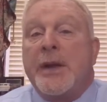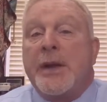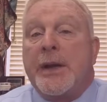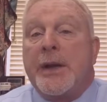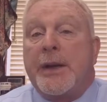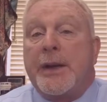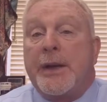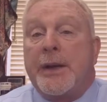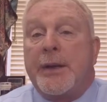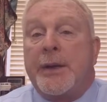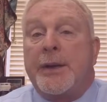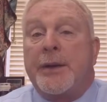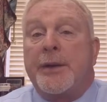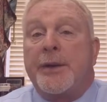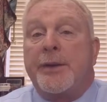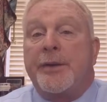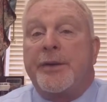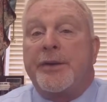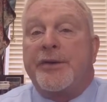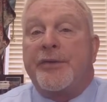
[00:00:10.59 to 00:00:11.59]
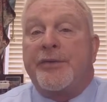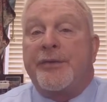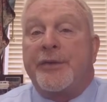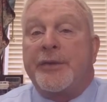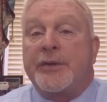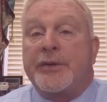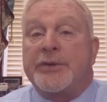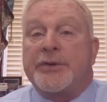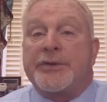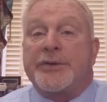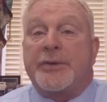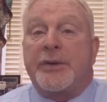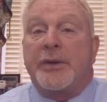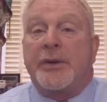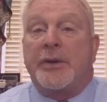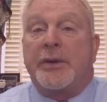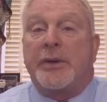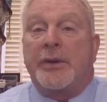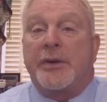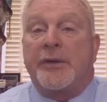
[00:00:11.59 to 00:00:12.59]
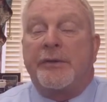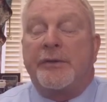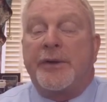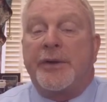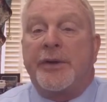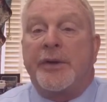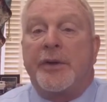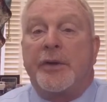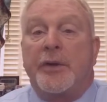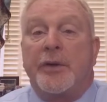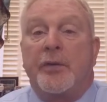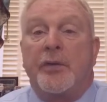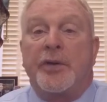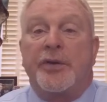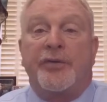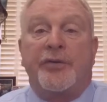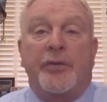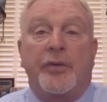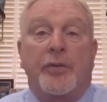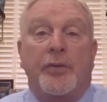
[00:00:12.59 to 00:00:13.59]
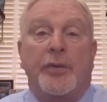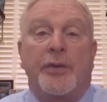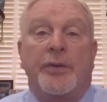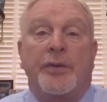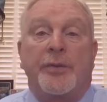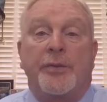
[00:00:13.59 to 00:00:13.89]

And this first video is going